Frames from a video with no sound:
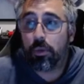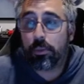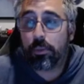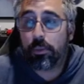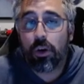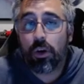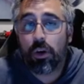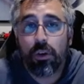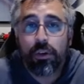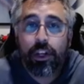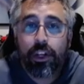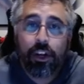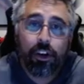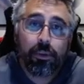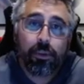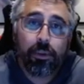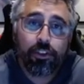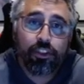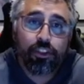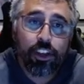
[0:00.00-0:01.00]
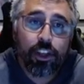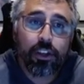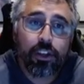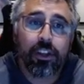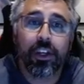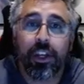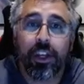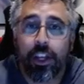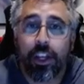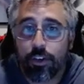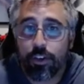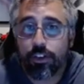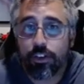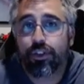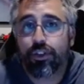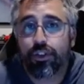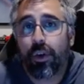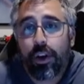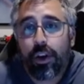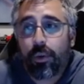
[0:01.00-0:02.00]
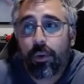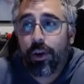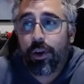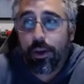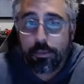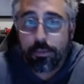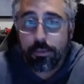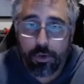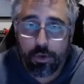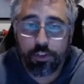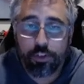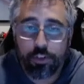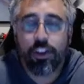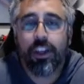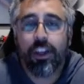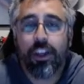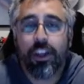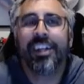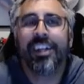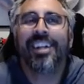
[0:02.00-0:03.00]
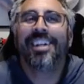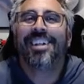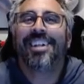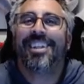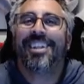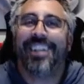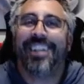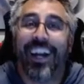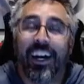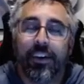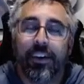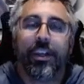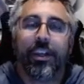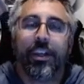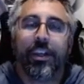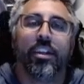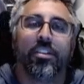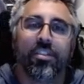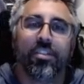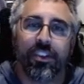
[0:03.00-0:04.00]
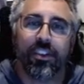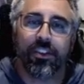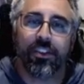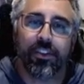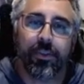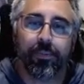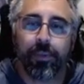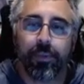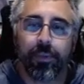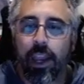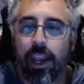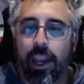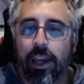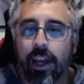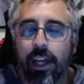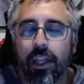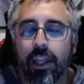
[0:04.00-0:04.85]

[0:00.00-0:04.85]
and behold, here in Michigan, here in Detroit, in Motor City, yeah, it exists, and I